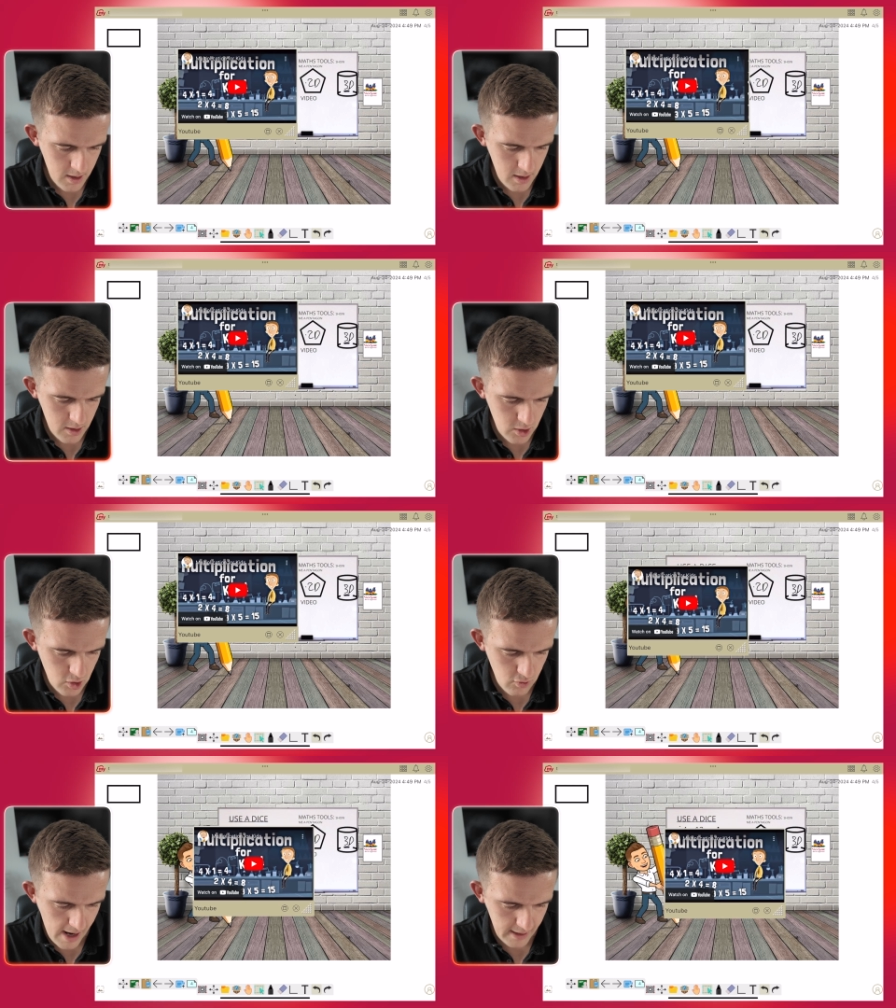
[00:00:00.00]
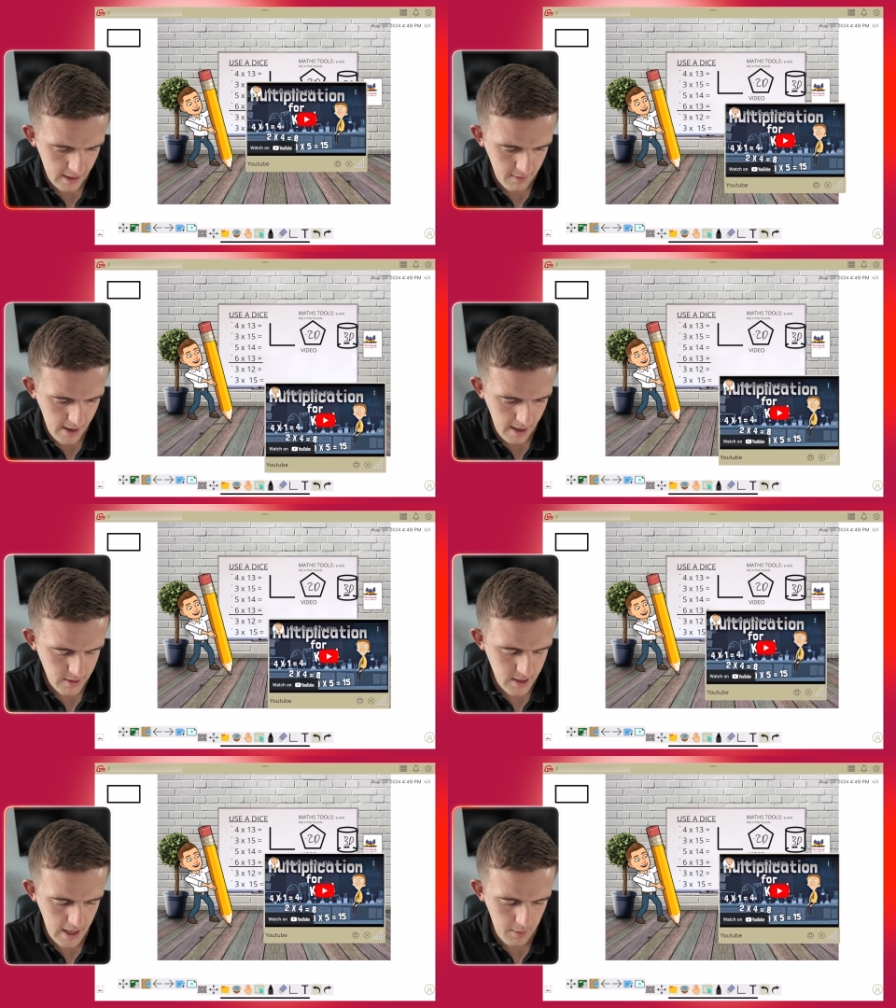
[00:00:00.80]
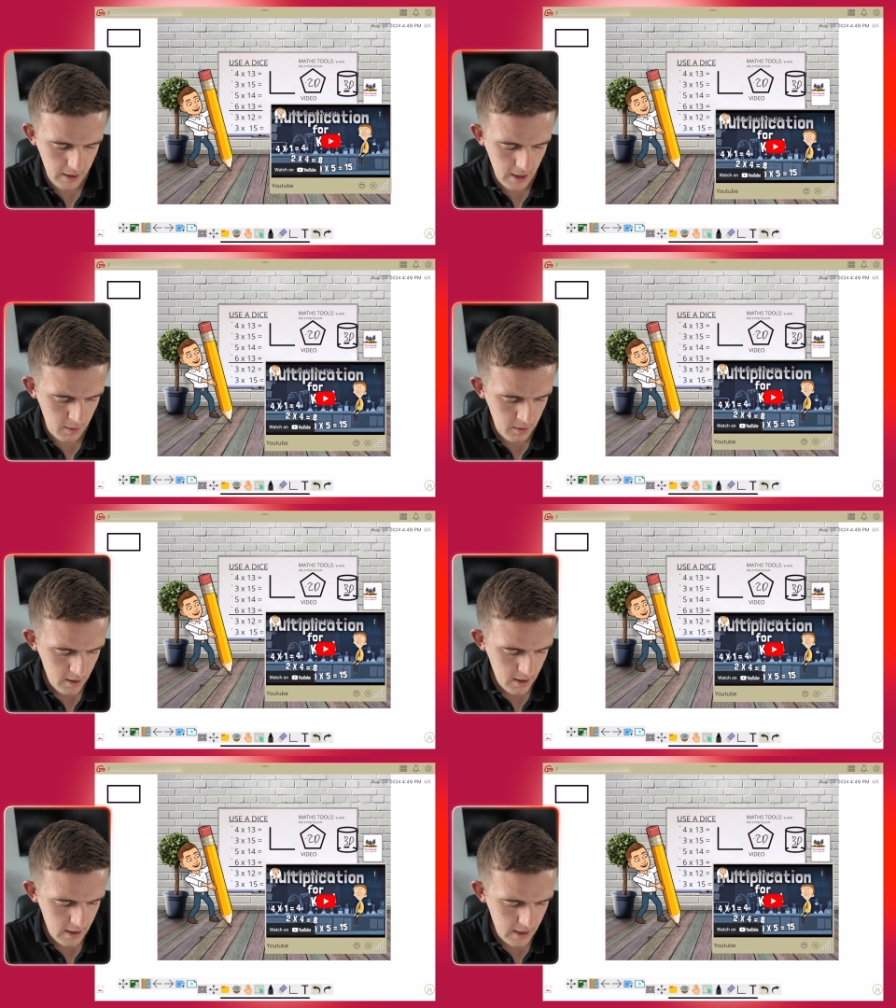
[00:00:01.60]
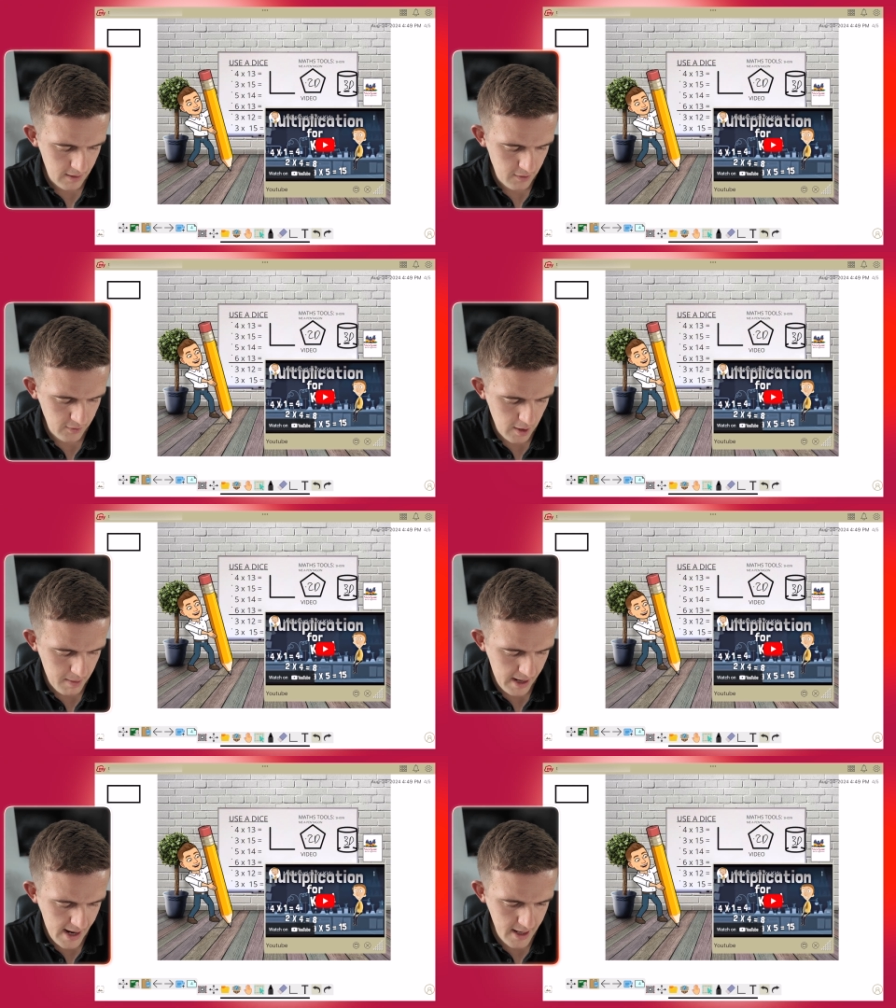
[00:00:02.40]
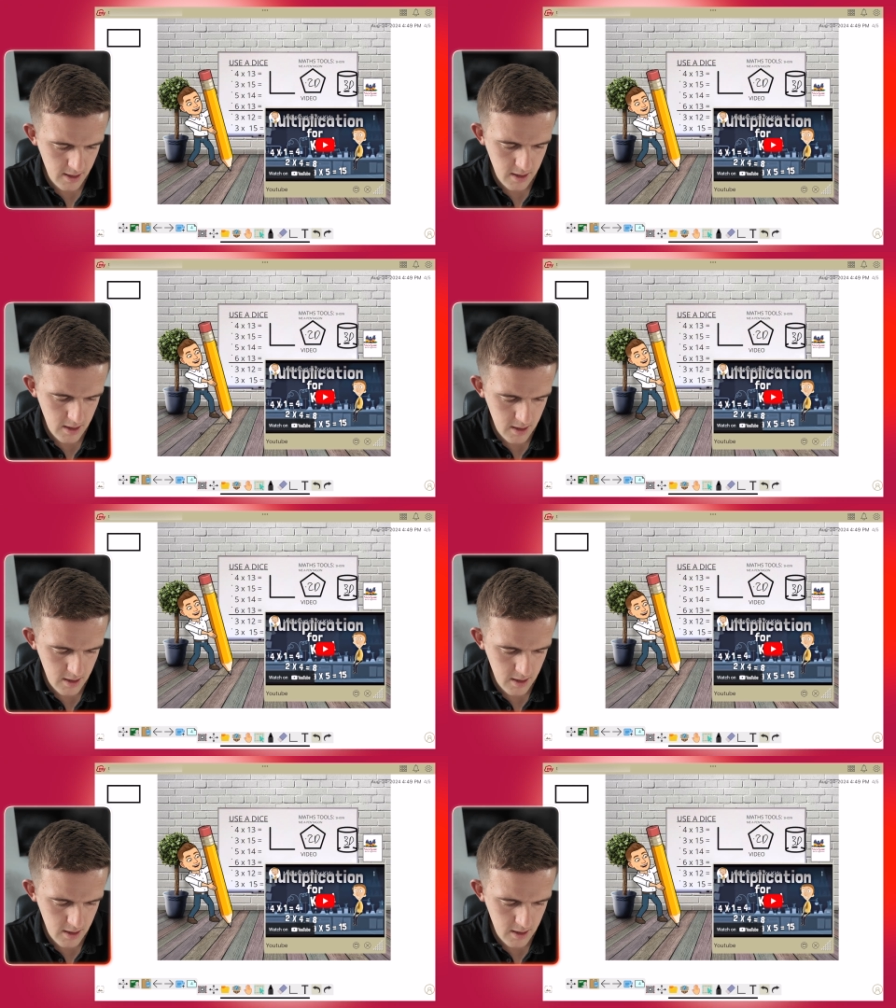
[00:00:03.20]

and just drag that round. So there we go. And then if I've got my hand,